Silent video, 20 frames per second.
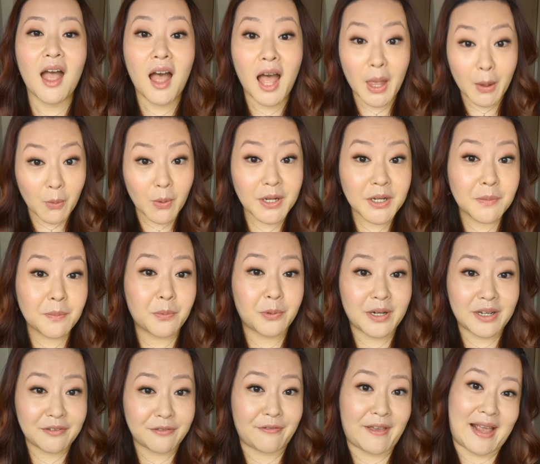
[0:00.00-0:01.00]
I want to
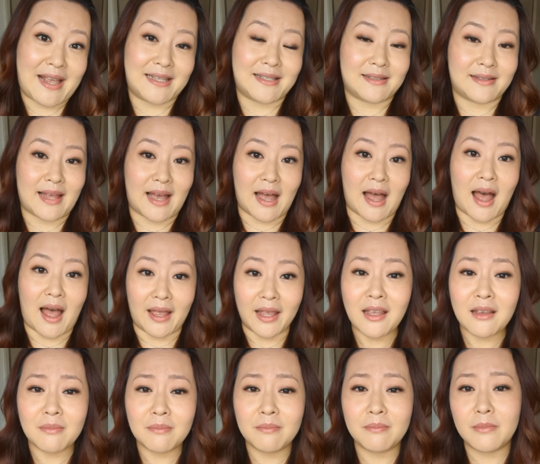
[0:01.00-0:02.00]
preface that I
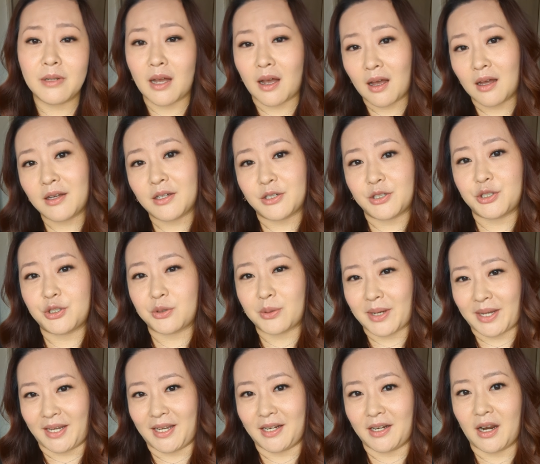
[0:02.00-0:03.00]
am not a
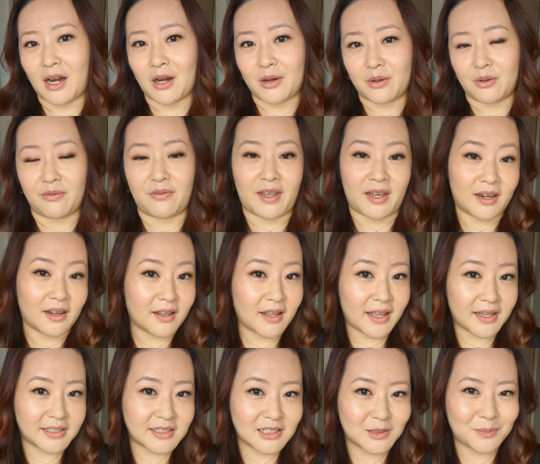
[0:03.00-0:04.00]
trained Ayurveda
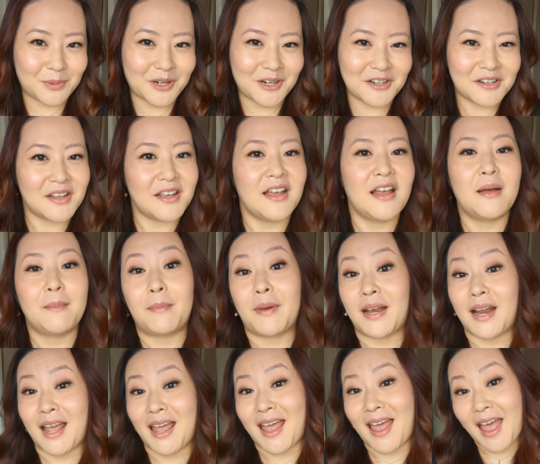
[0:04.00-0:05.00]
expert,
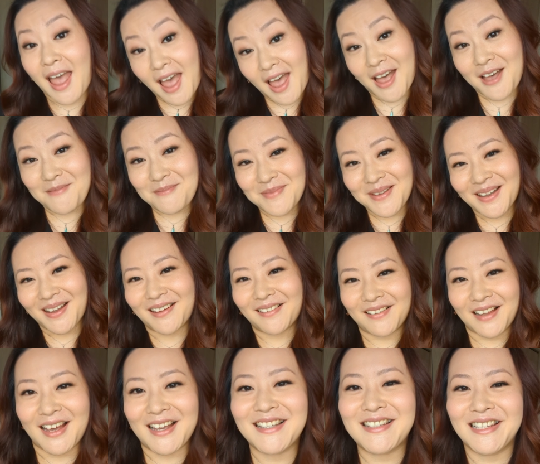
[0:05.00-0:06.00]
but I am a
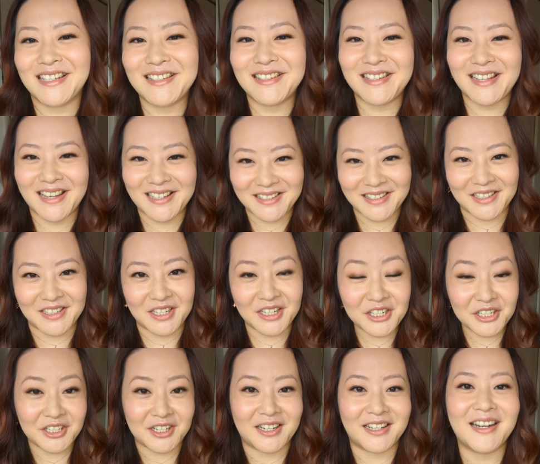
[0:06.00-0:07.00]
licensed
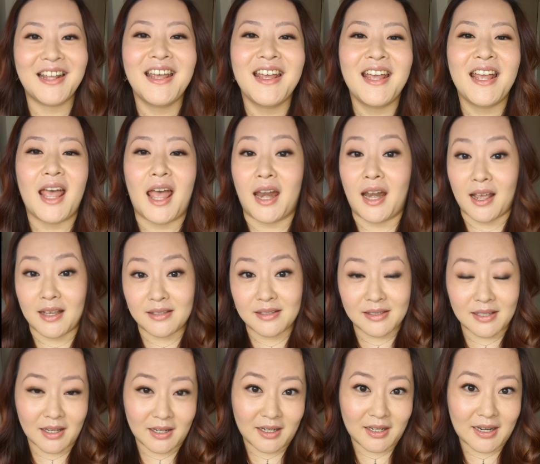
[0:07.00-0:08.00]
esthetician, and I
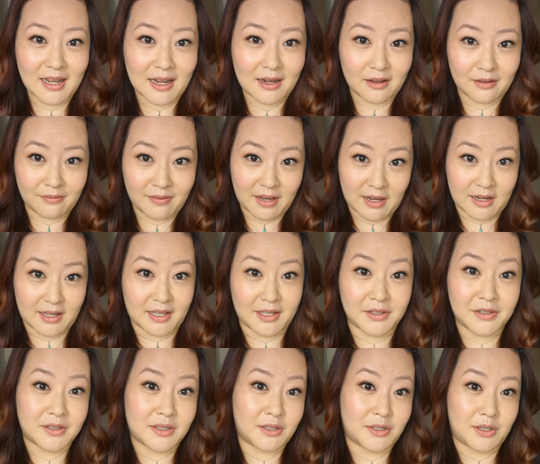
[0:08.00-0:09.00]
studied at Aveda
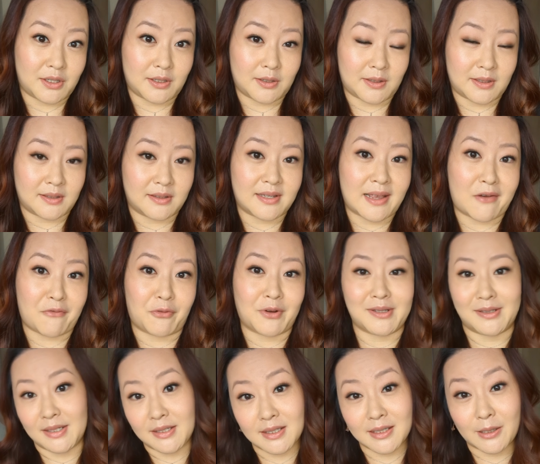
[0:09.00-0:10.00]
Institute in San
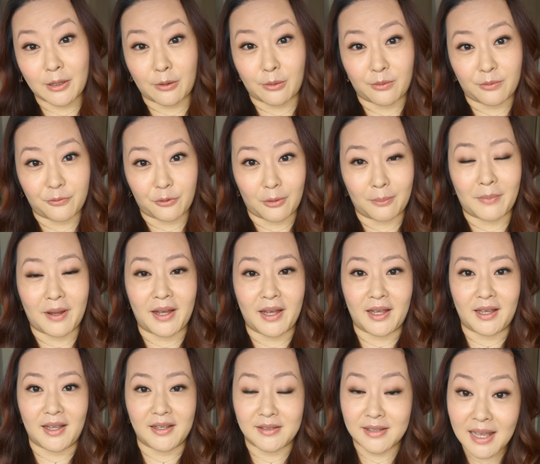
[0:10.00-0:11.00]
Francisco for
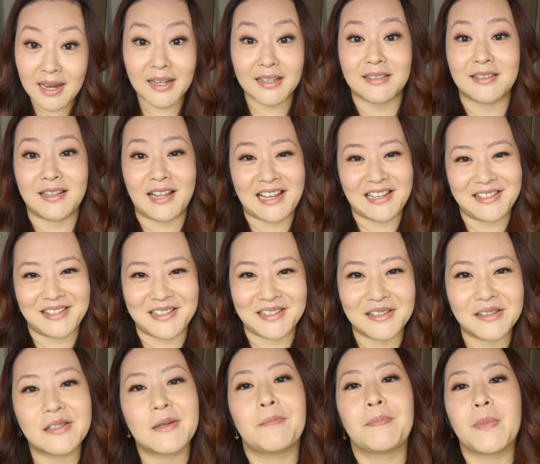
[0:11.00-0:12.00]
my aesthetics
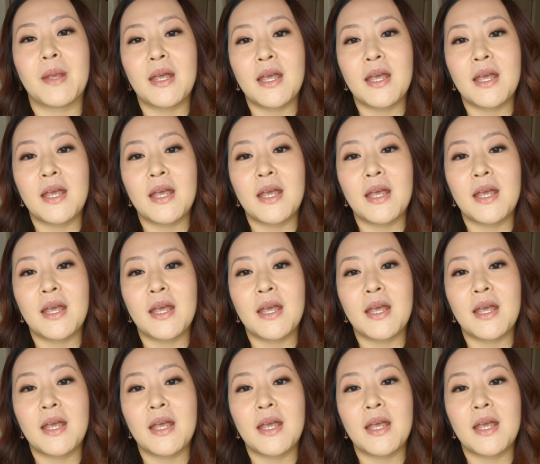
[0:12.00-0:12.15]
license.